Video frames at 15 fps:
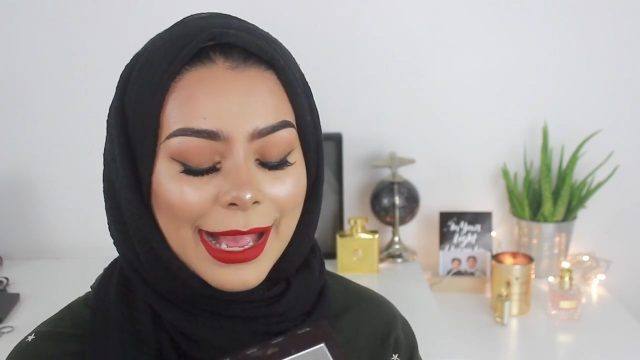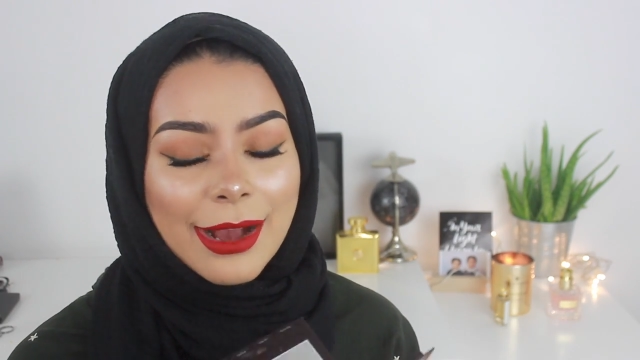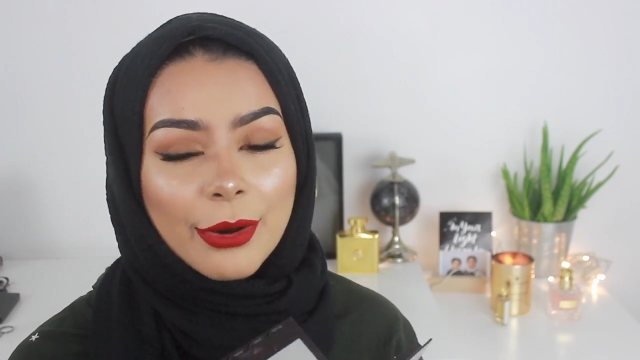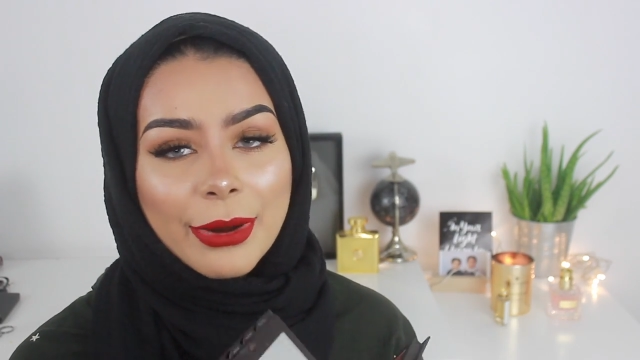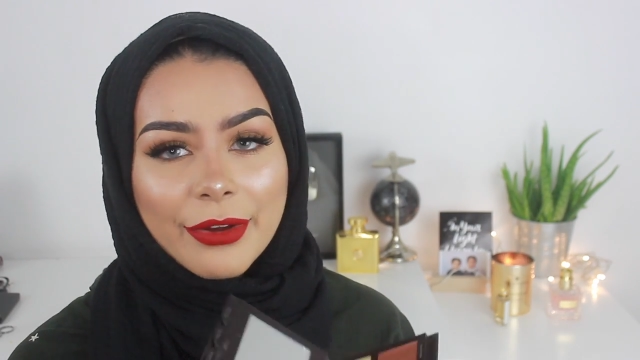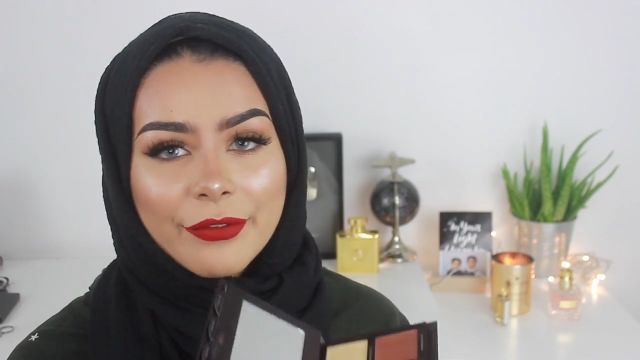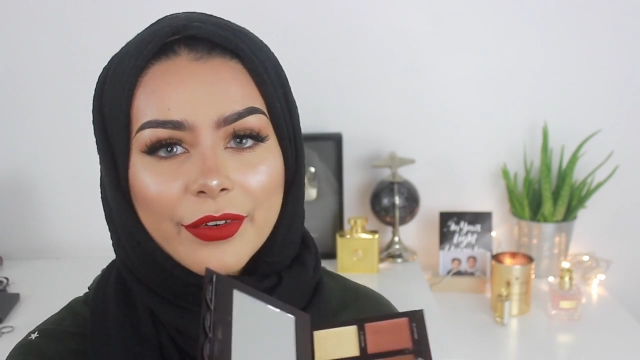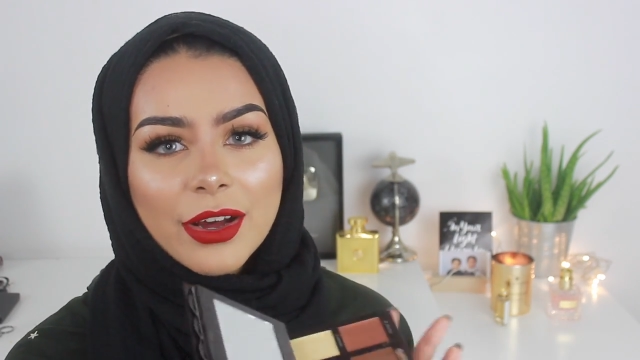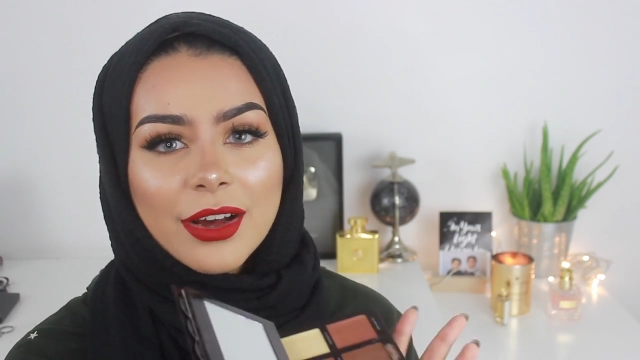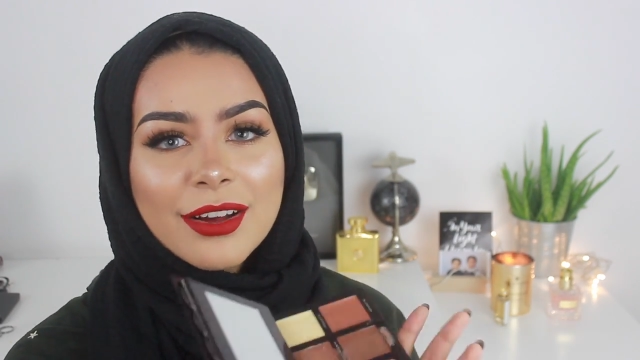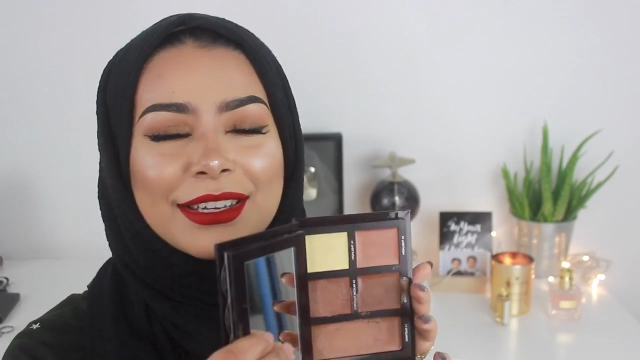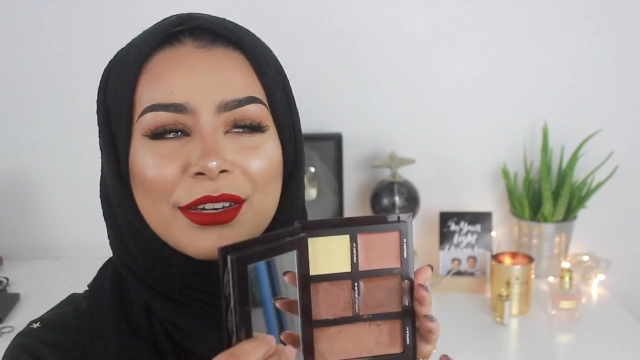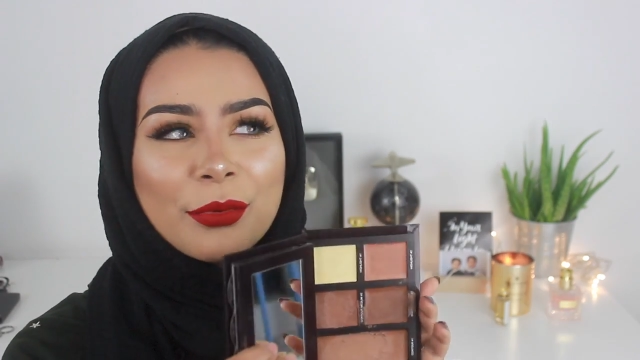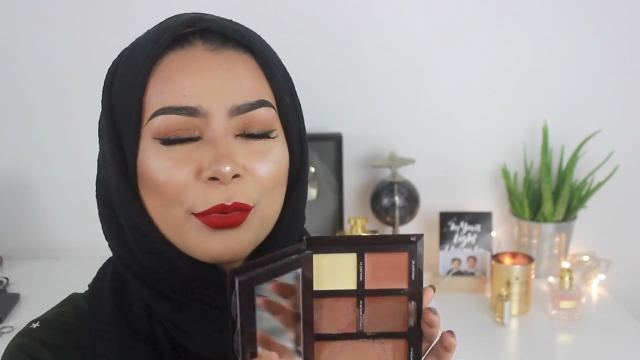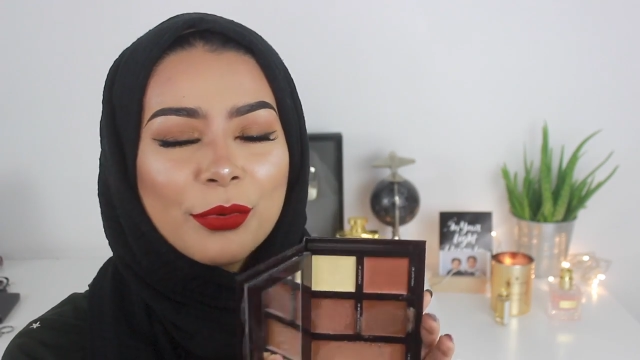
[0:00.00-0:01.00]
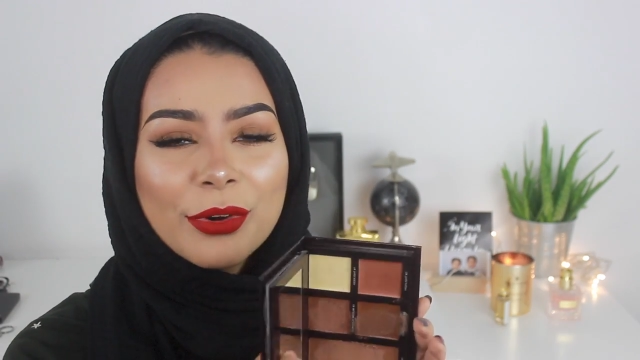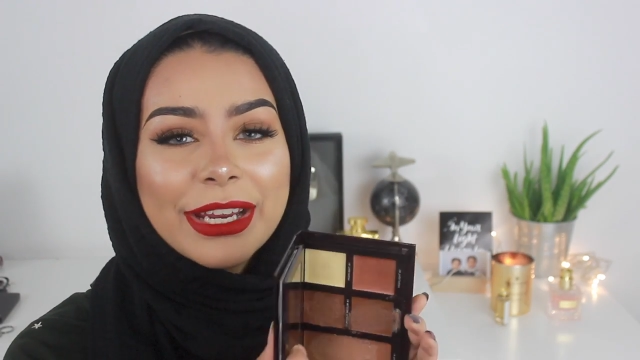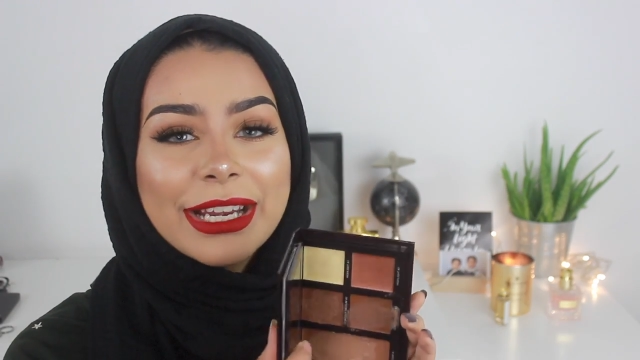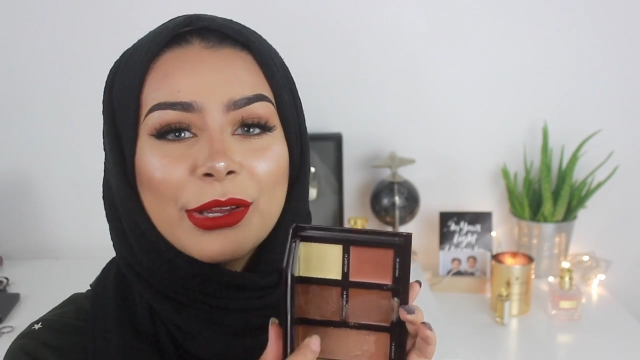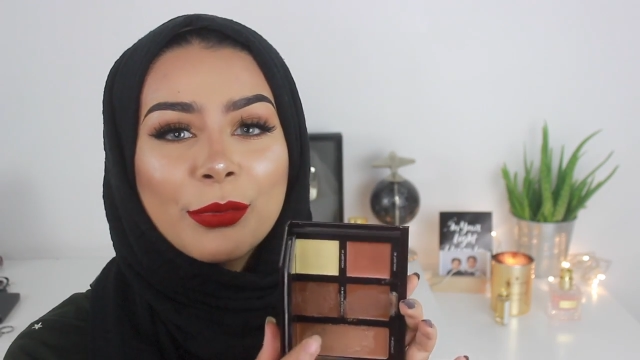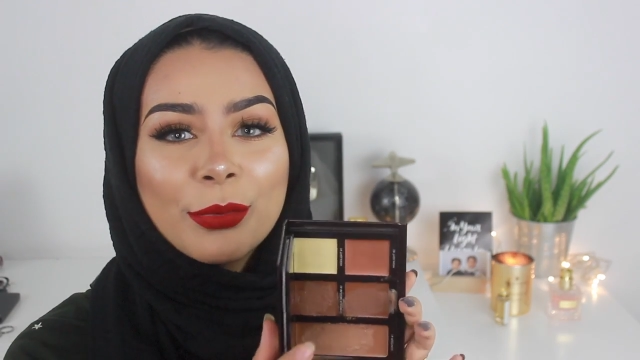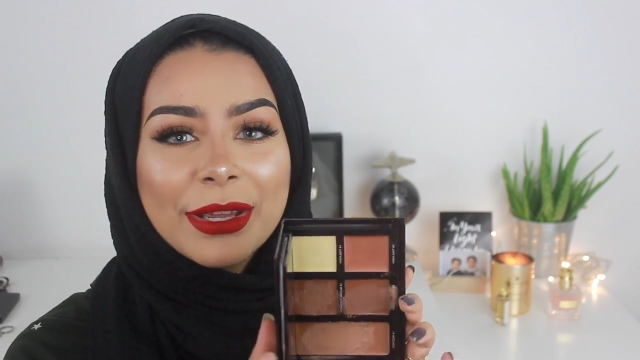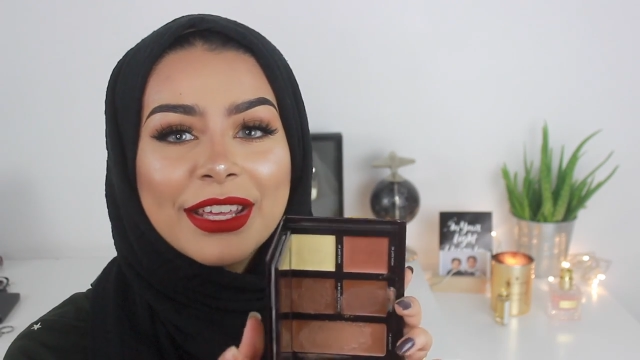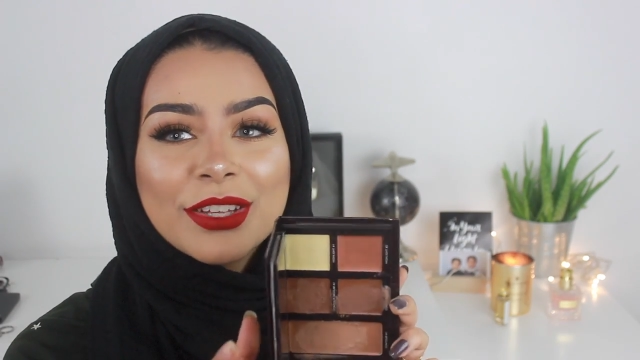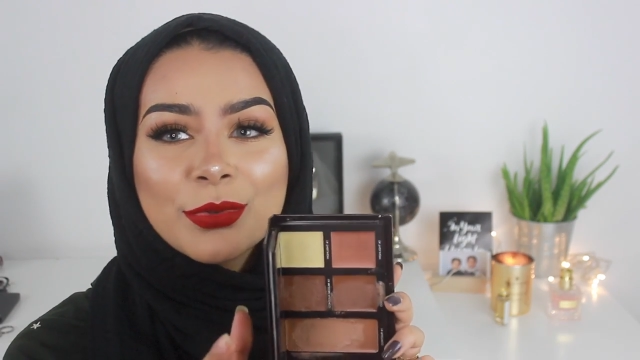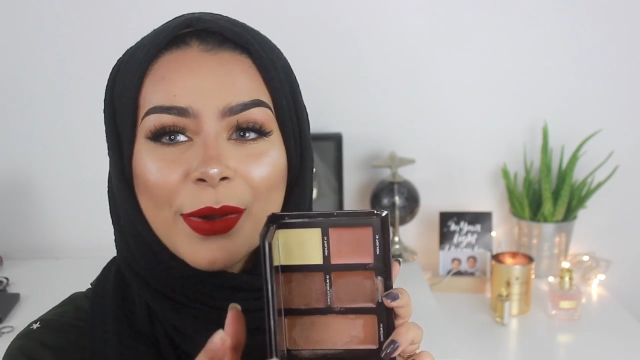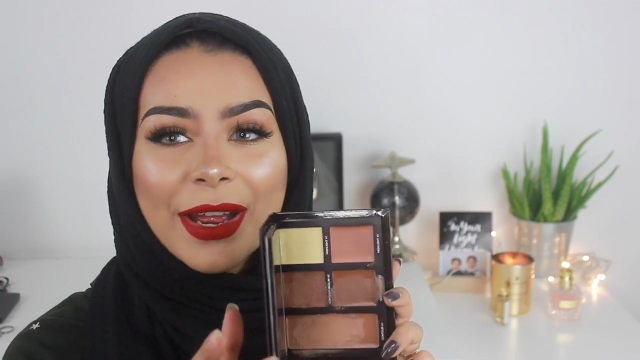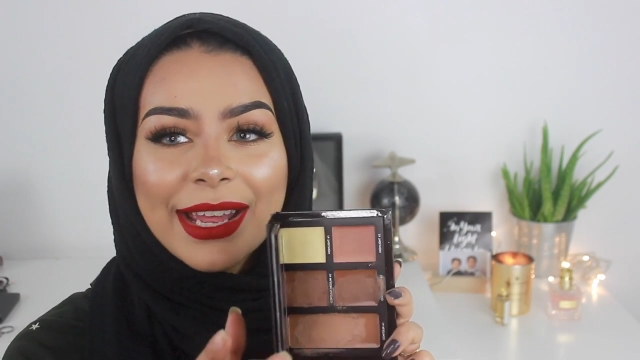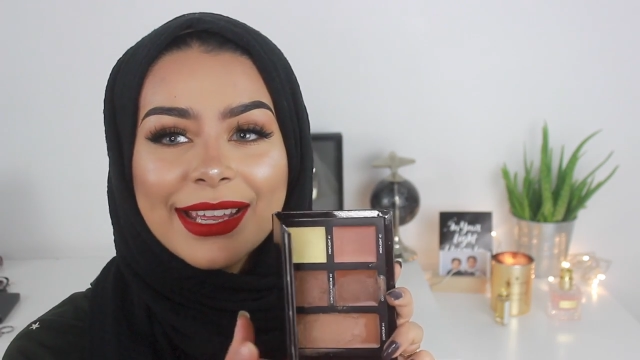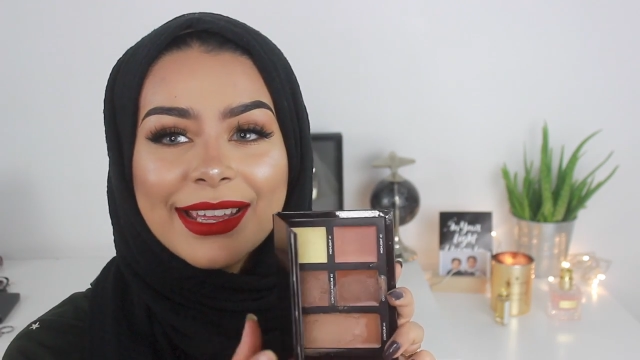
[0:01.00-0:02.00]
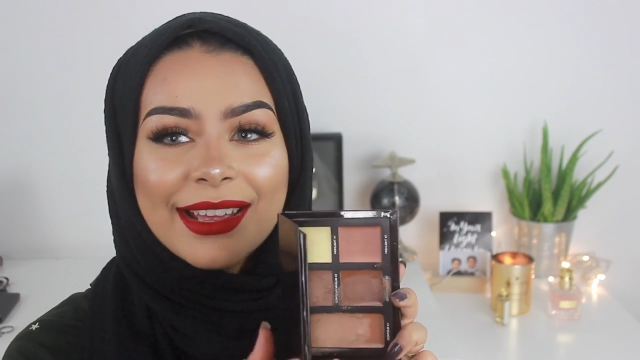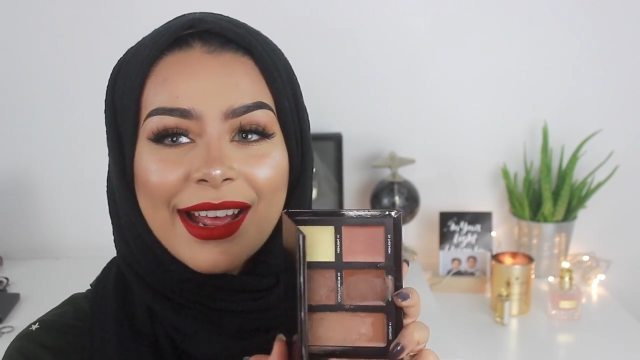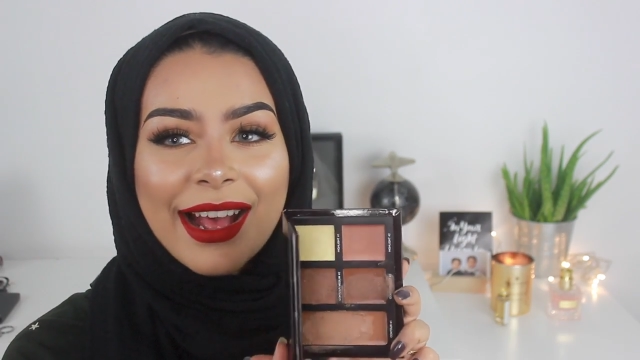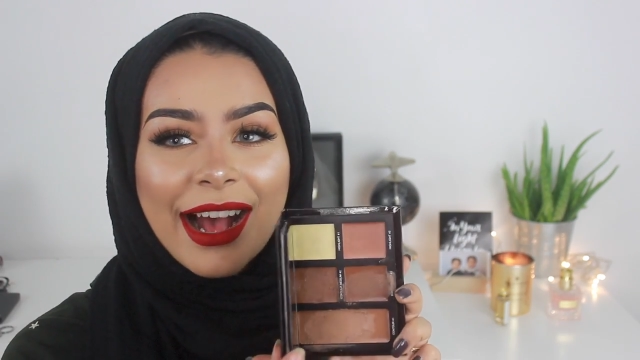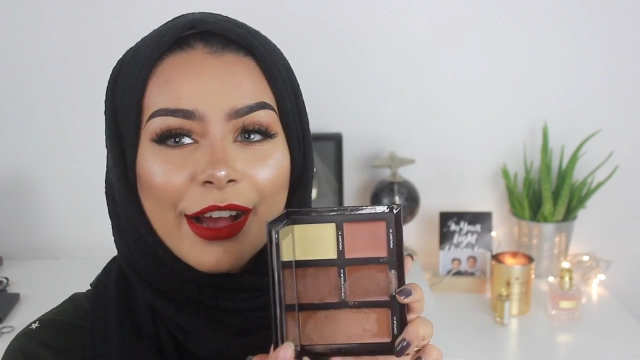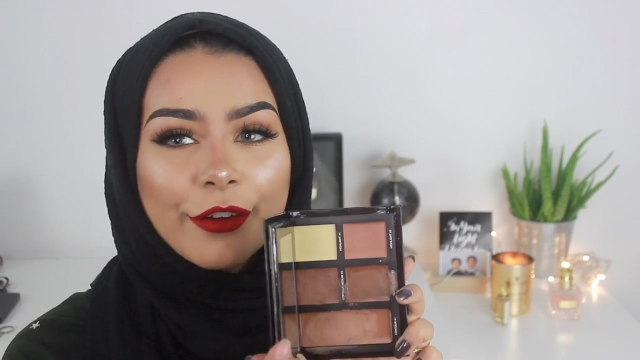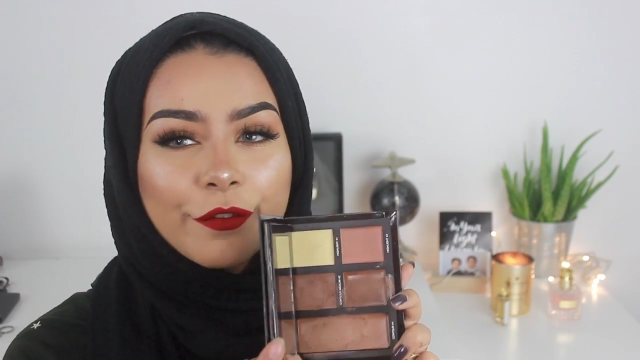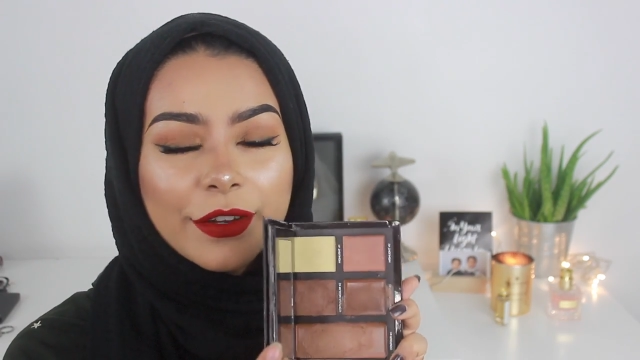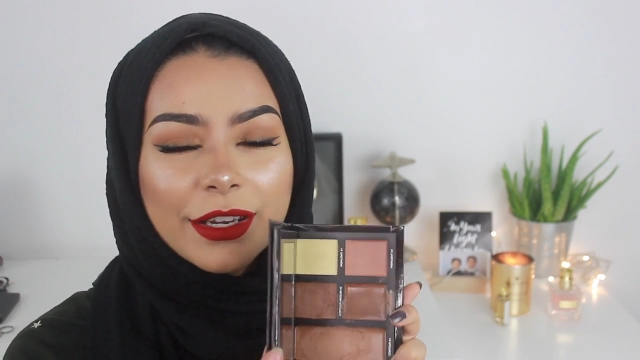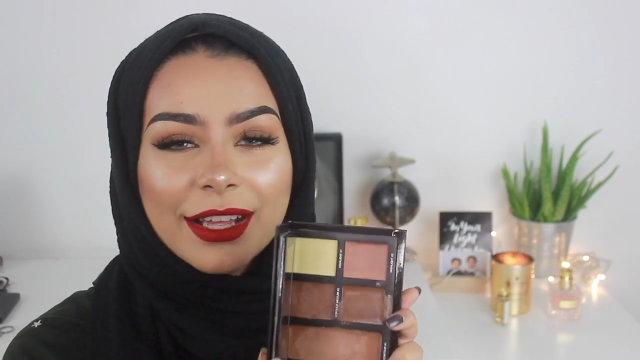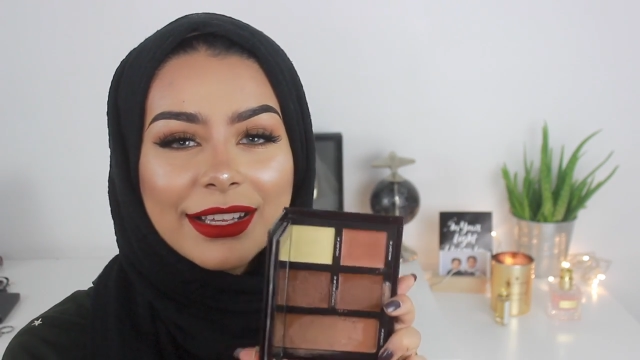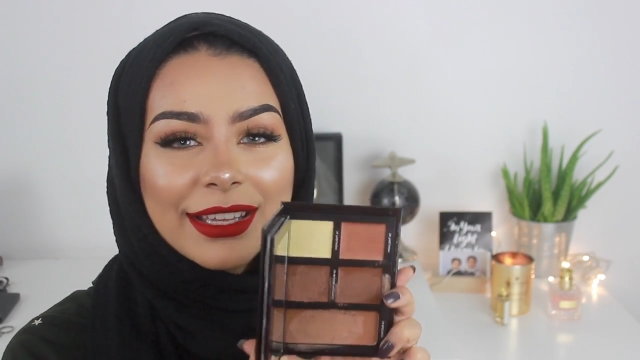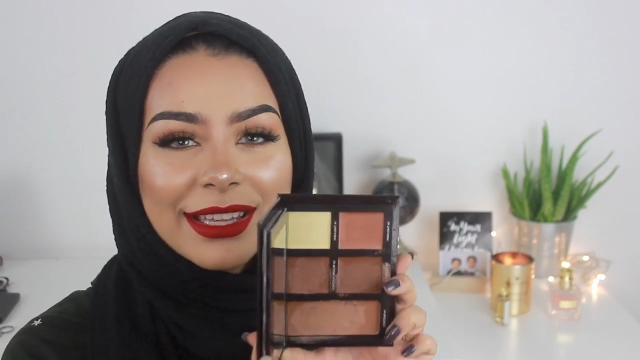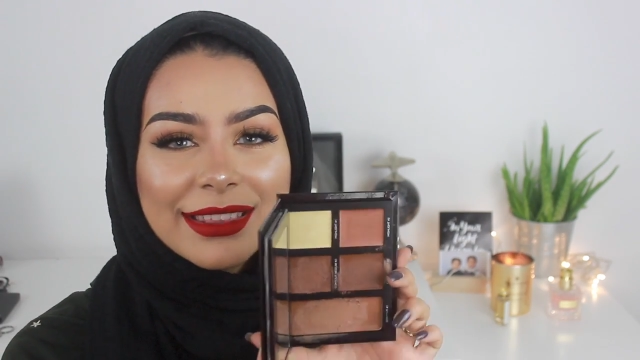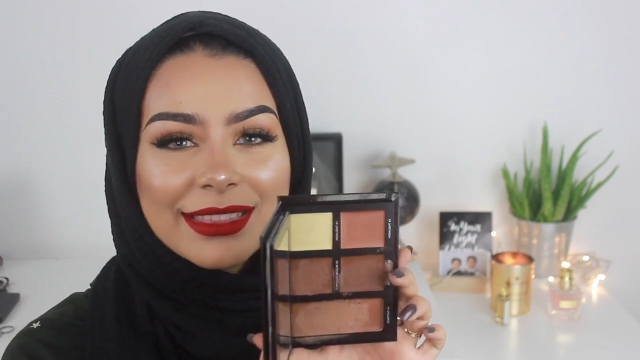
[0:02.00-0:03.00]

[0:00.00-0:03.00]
However, in a really weird way, I feel like